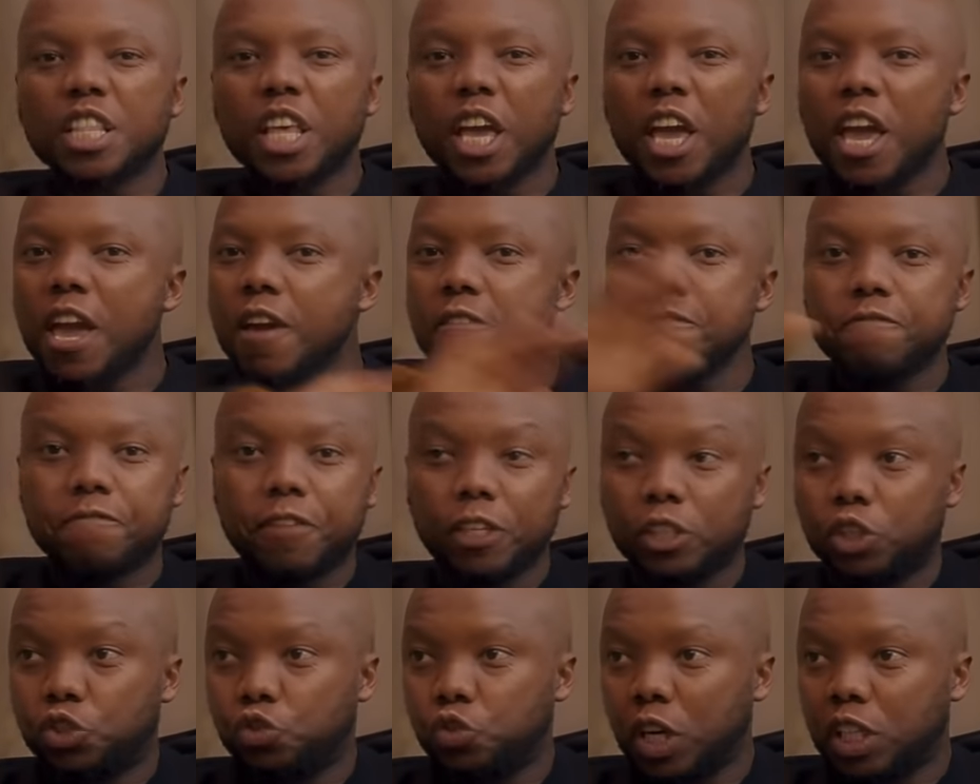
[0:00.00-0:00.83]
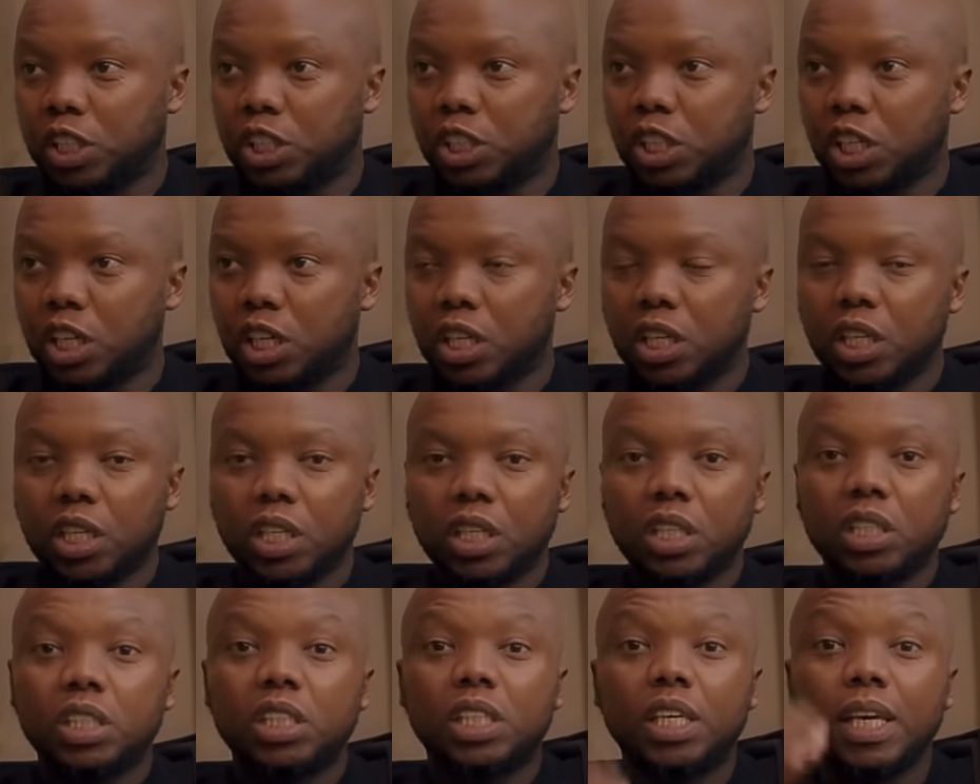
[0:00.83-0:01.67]
The infrastructure. Mm
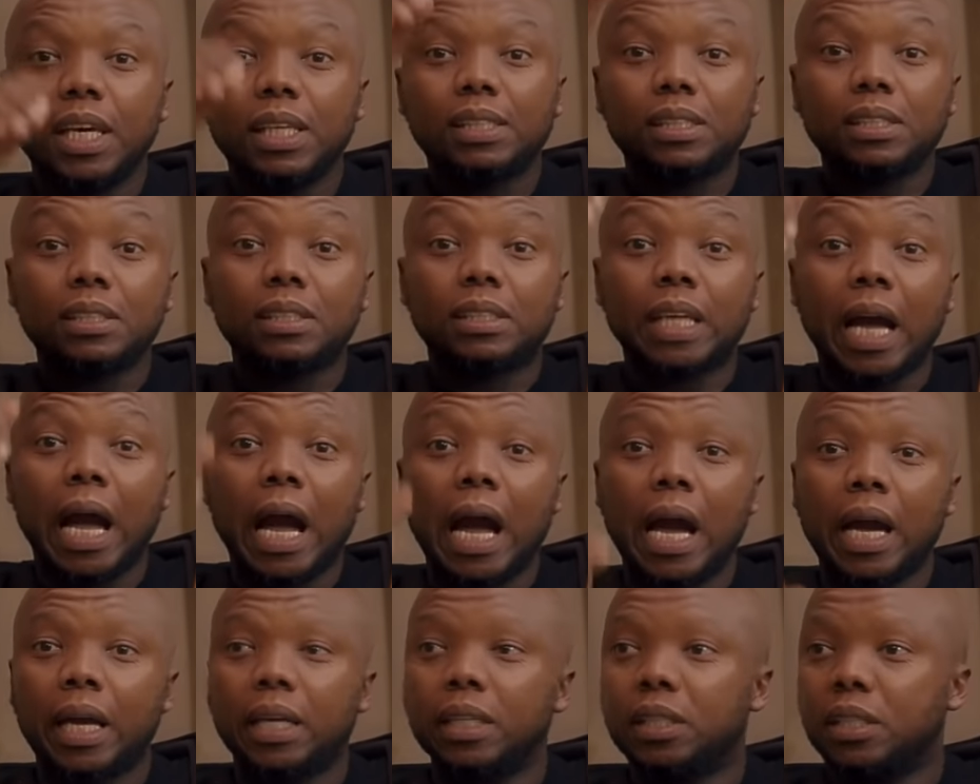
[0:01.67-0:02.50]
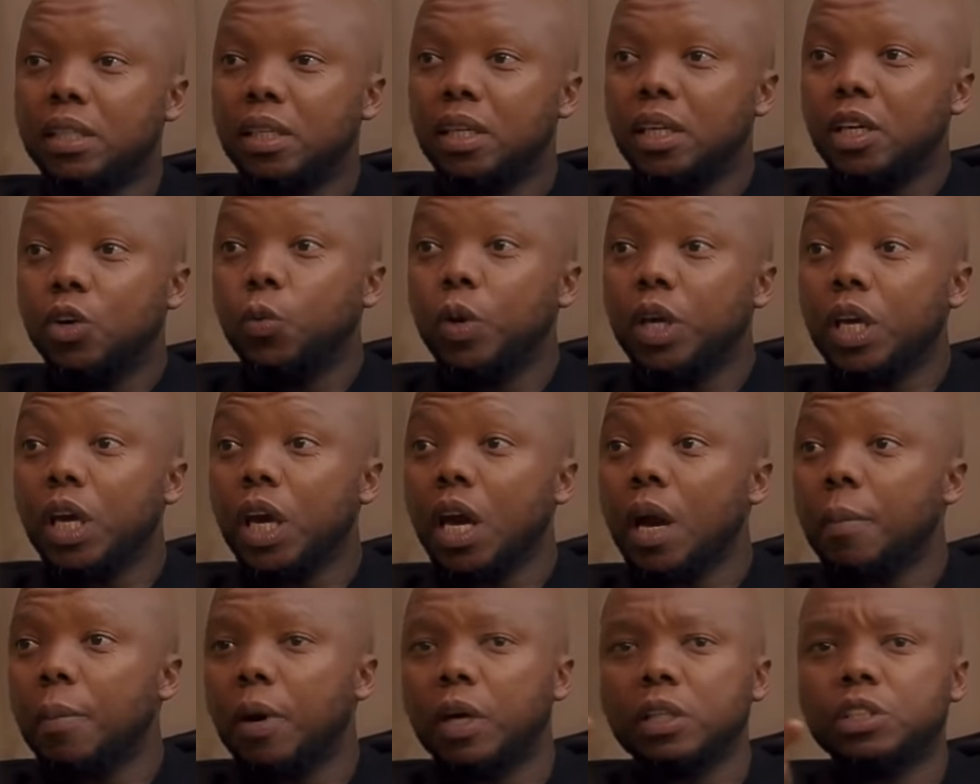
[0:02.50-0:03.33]
Kids died. We
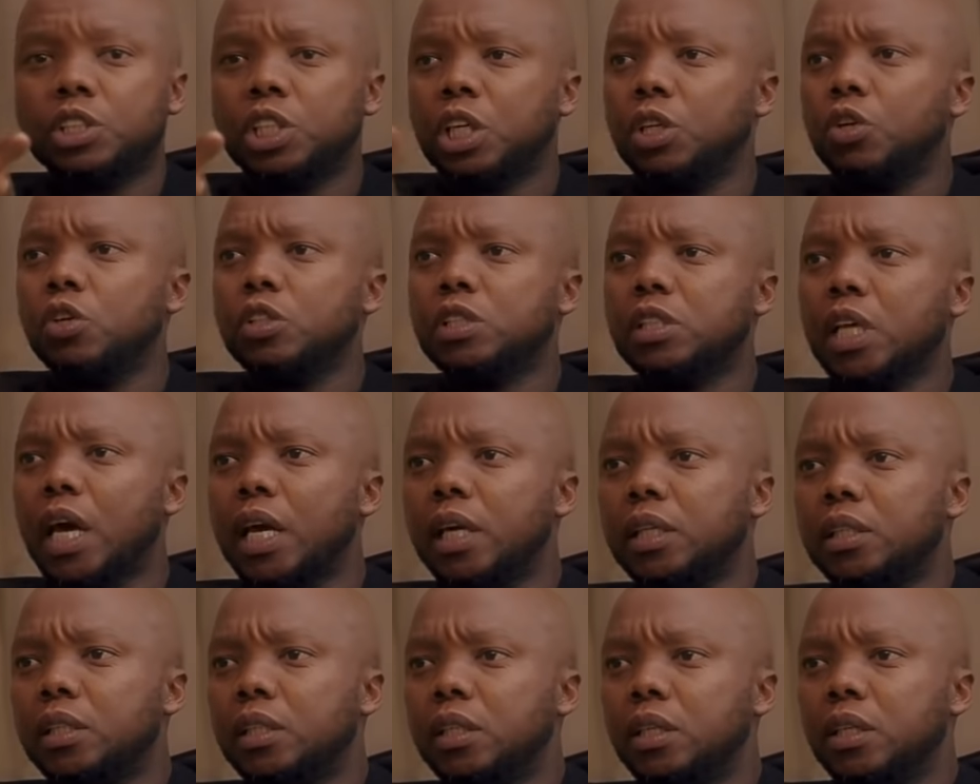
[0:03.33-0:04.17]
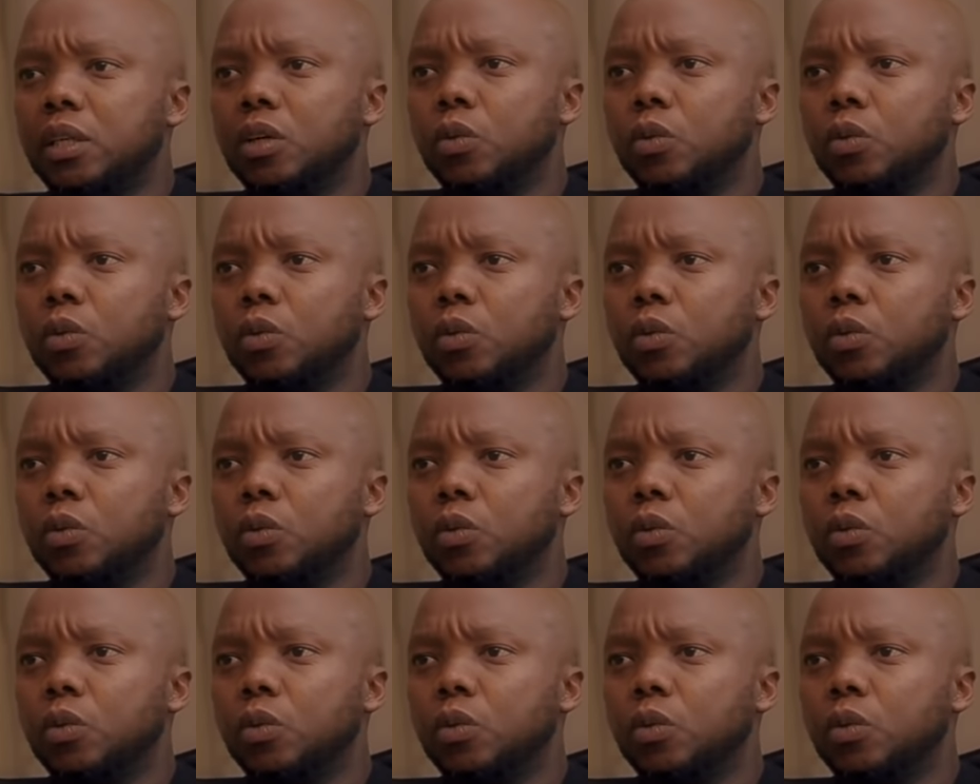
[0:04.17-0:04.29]
hear about genocide.